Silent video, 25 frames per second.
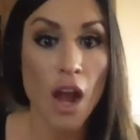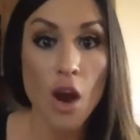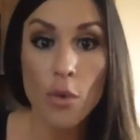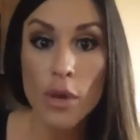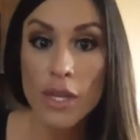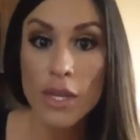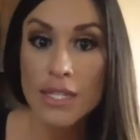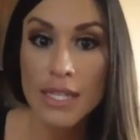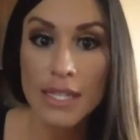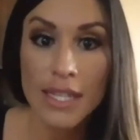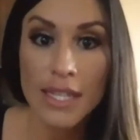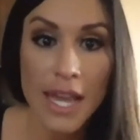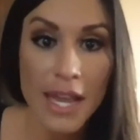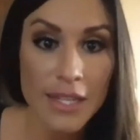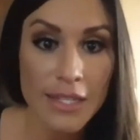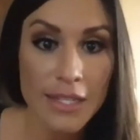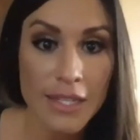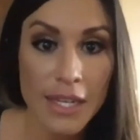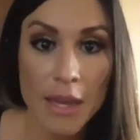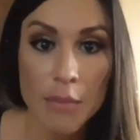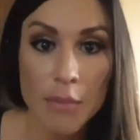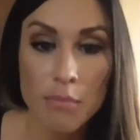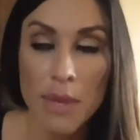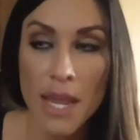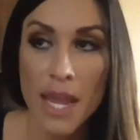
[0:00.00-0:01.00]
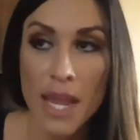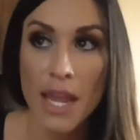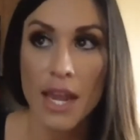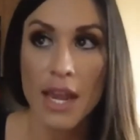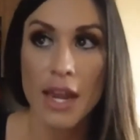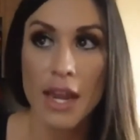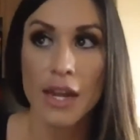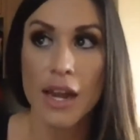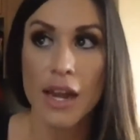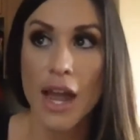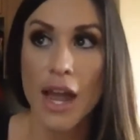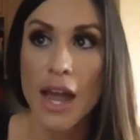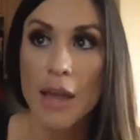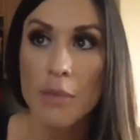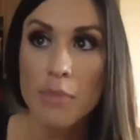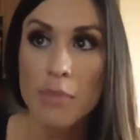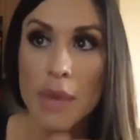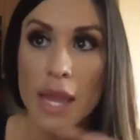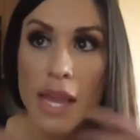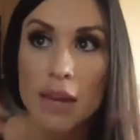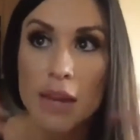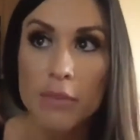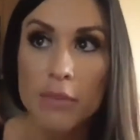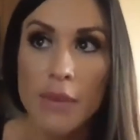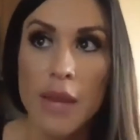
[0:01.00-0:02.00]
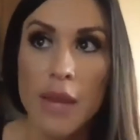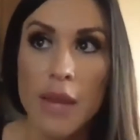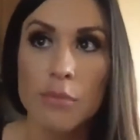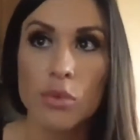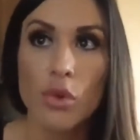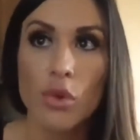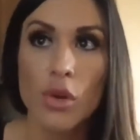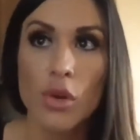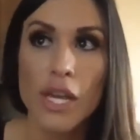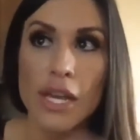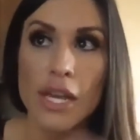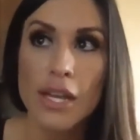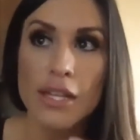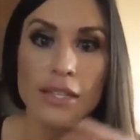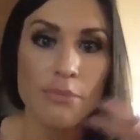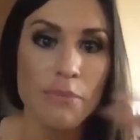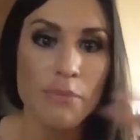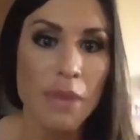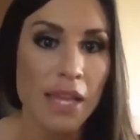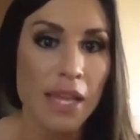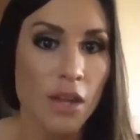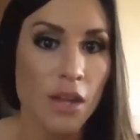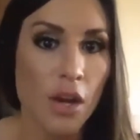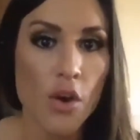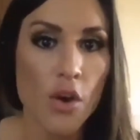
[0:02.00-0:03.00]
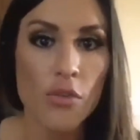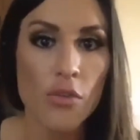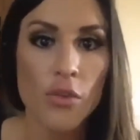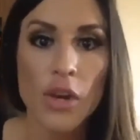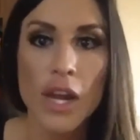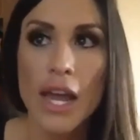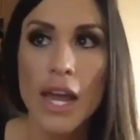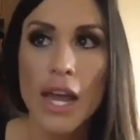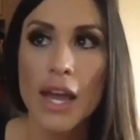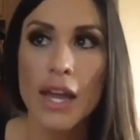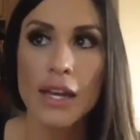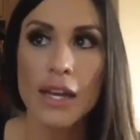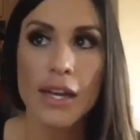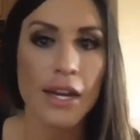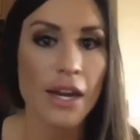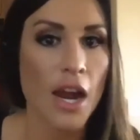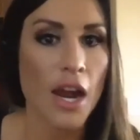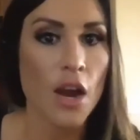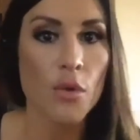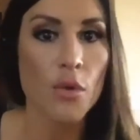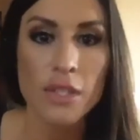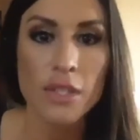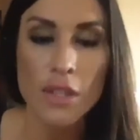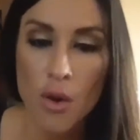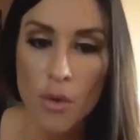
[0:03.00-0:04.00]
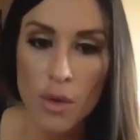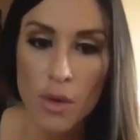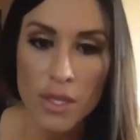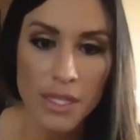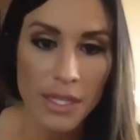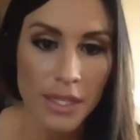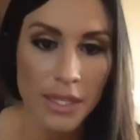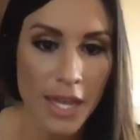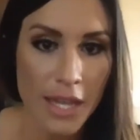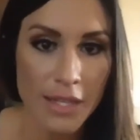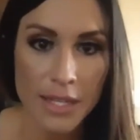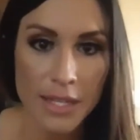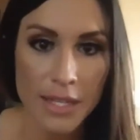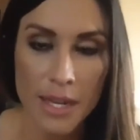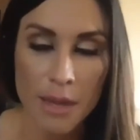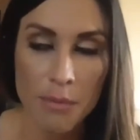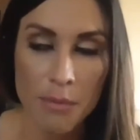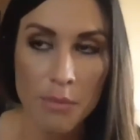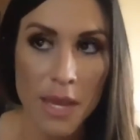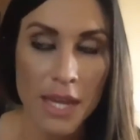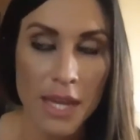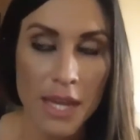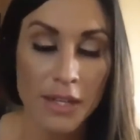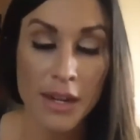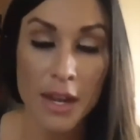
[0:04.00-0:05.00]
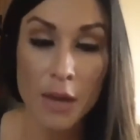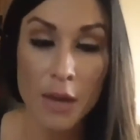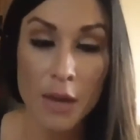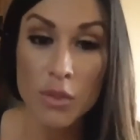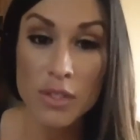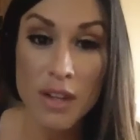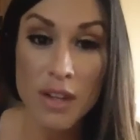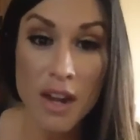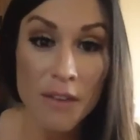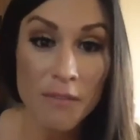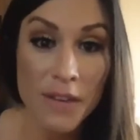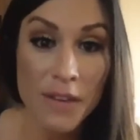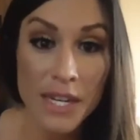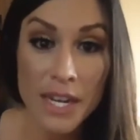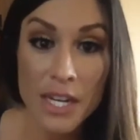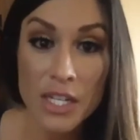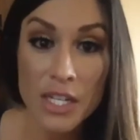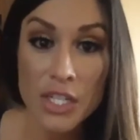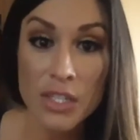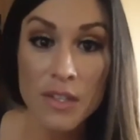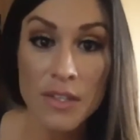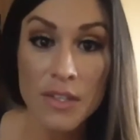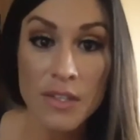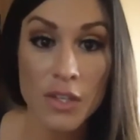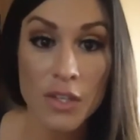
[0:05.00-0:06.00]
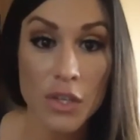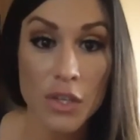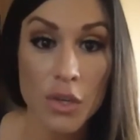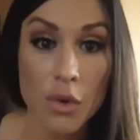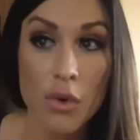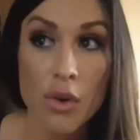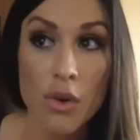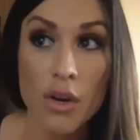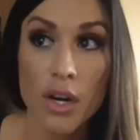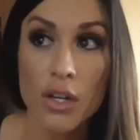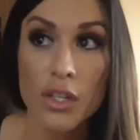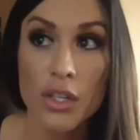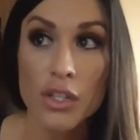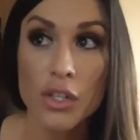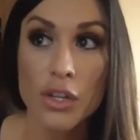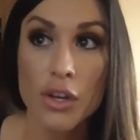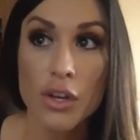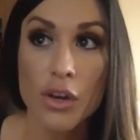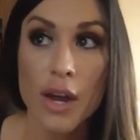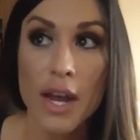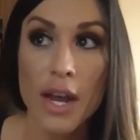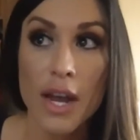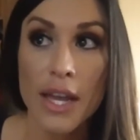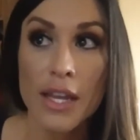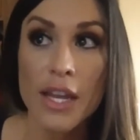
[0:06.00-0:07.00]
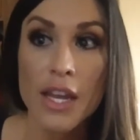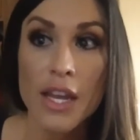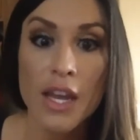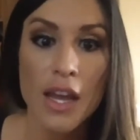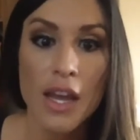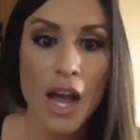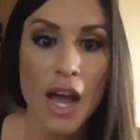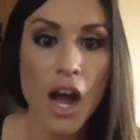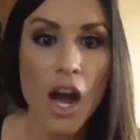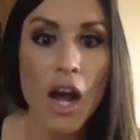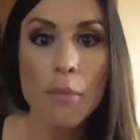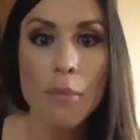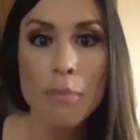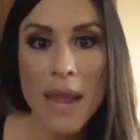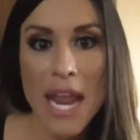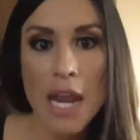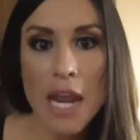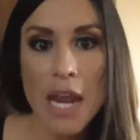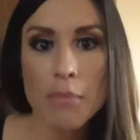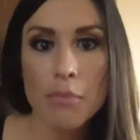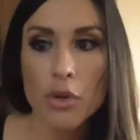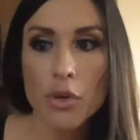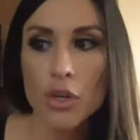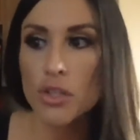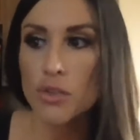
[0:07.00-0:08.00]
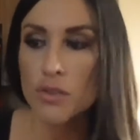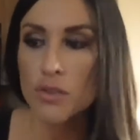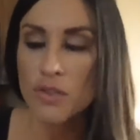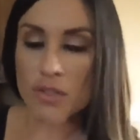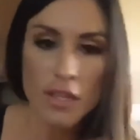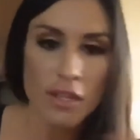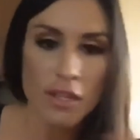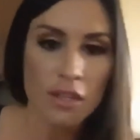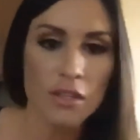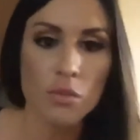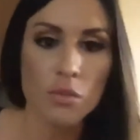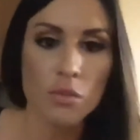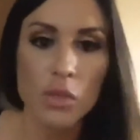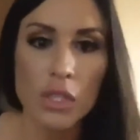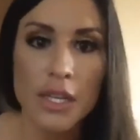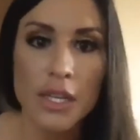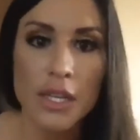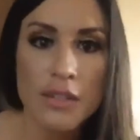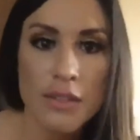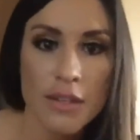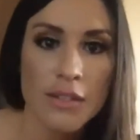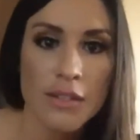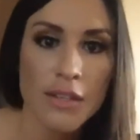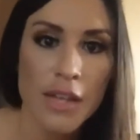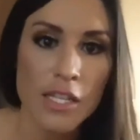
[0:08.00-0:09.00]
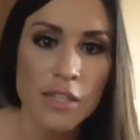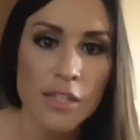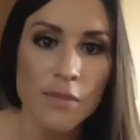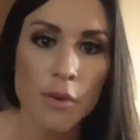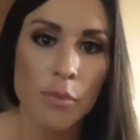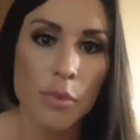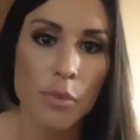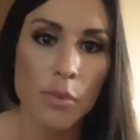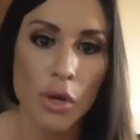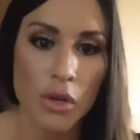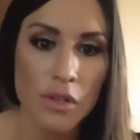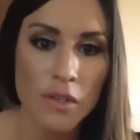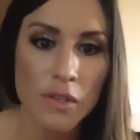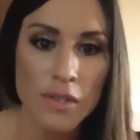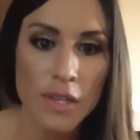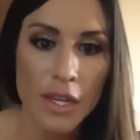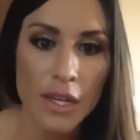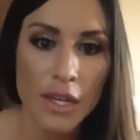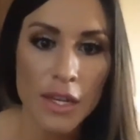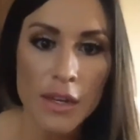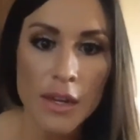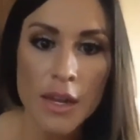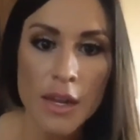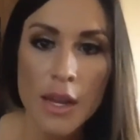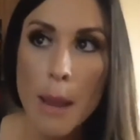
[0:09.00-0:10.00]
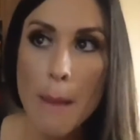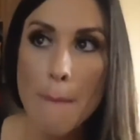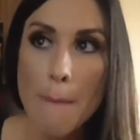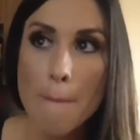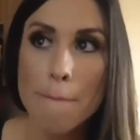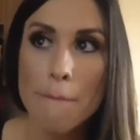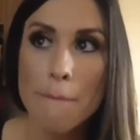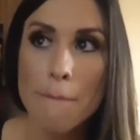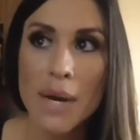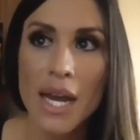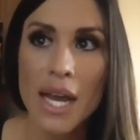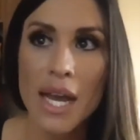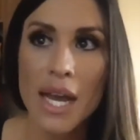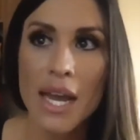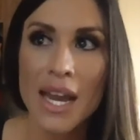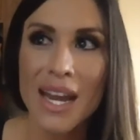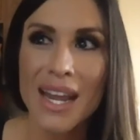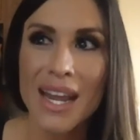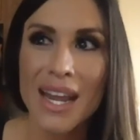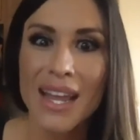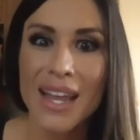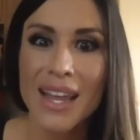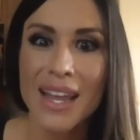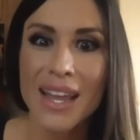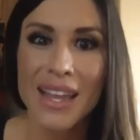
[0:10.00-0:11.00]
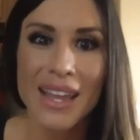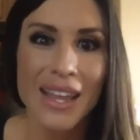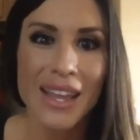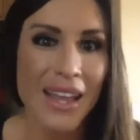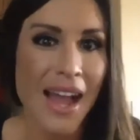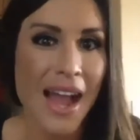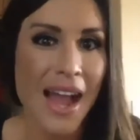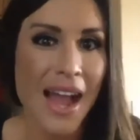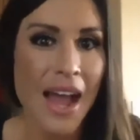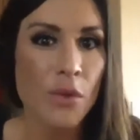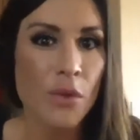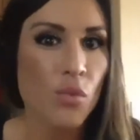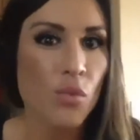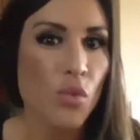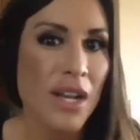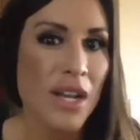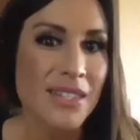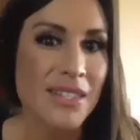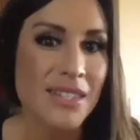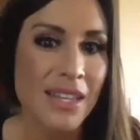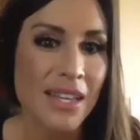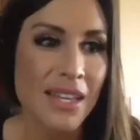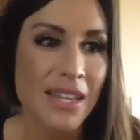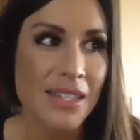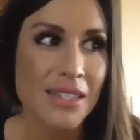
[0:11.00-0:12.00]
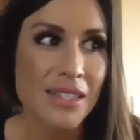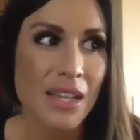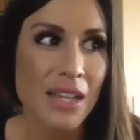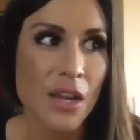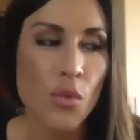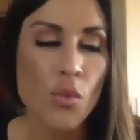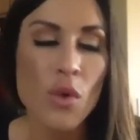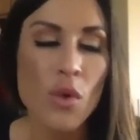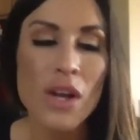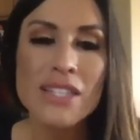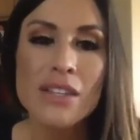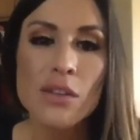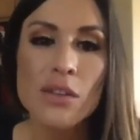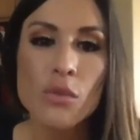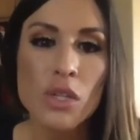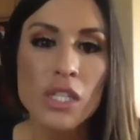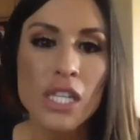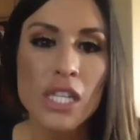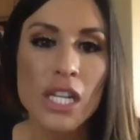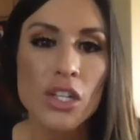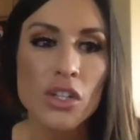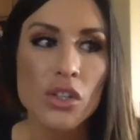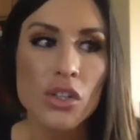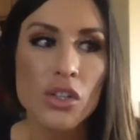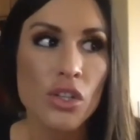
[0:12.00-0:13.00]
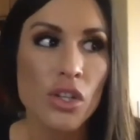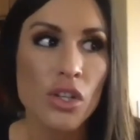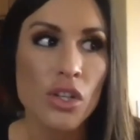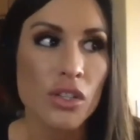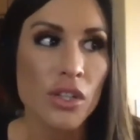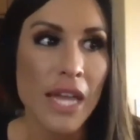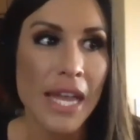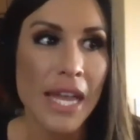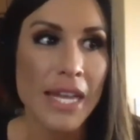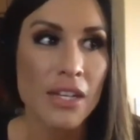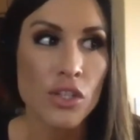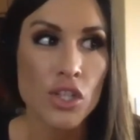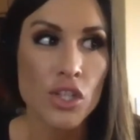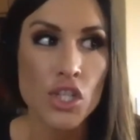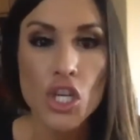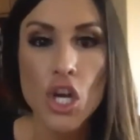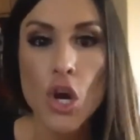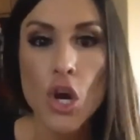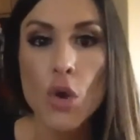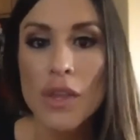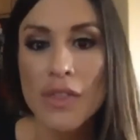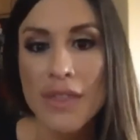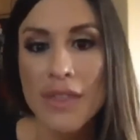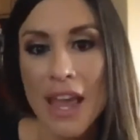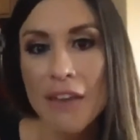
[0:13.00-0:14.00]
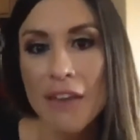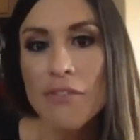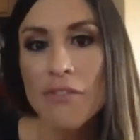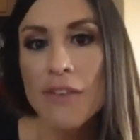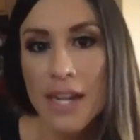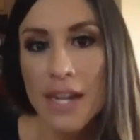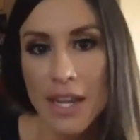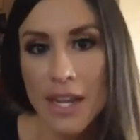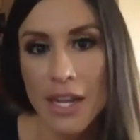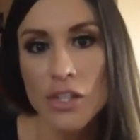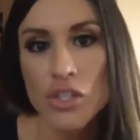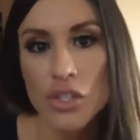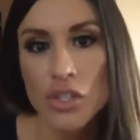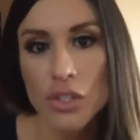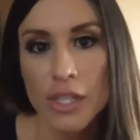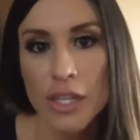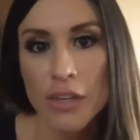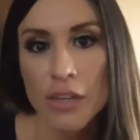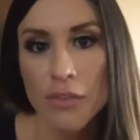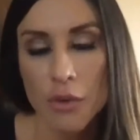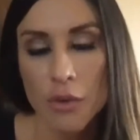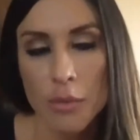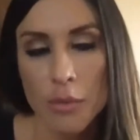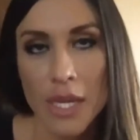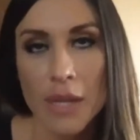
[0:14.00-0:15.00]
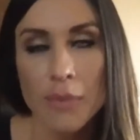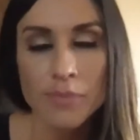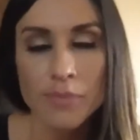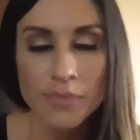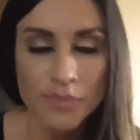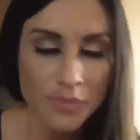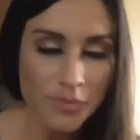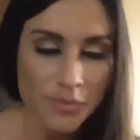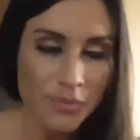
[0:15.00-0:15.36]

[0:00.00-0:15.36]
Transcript: always the last to get paid. I paid my employees, made the overhead, and I was always the last to get paid. And I was not financially secure. You know, I, on paper, you'd see this really successful person, but I wasn't, it wasn't really like showing that financially for me.